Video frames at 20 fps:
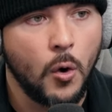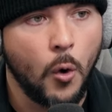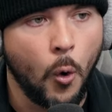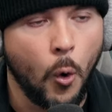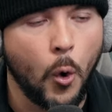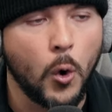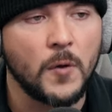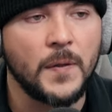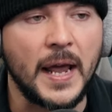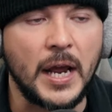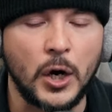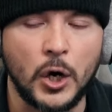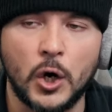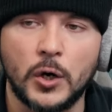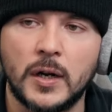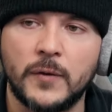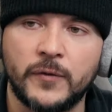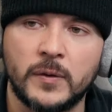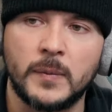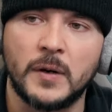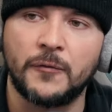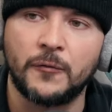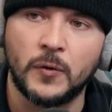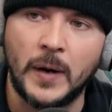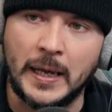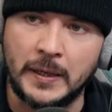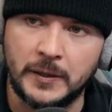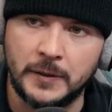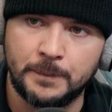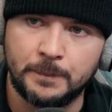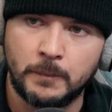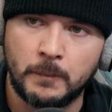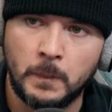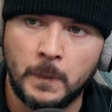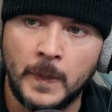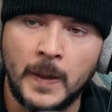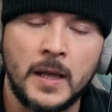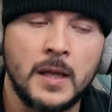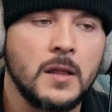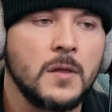or they heard it from a friend.
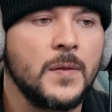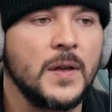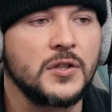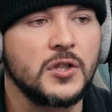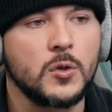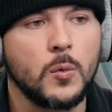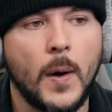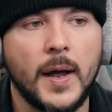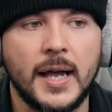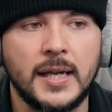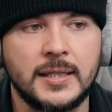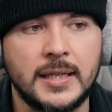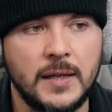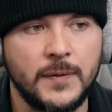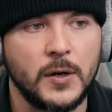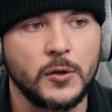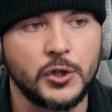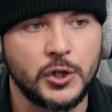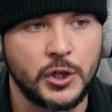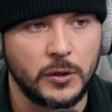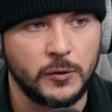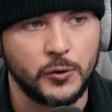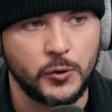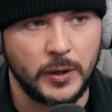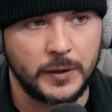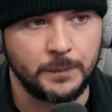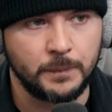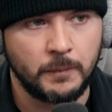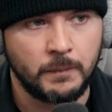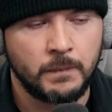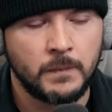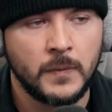This is why I say they're children.